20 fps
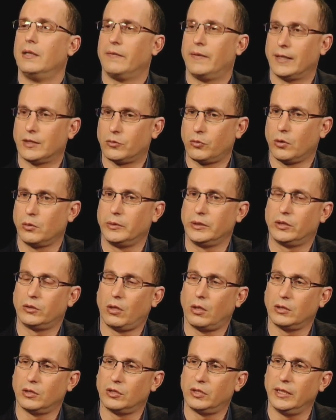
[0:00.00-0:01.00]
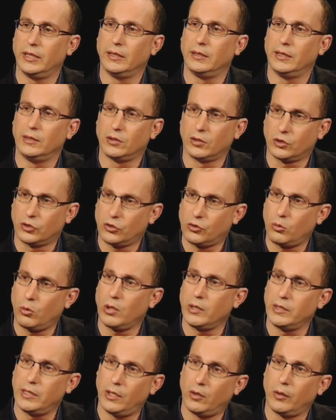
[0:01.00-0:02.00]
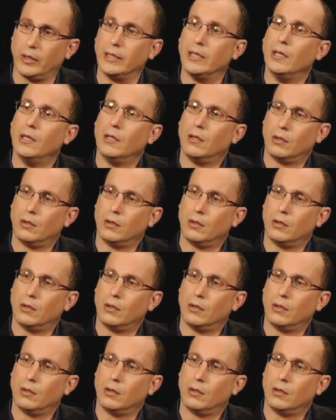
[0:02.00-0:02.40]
That's where we start seeing these extraordinary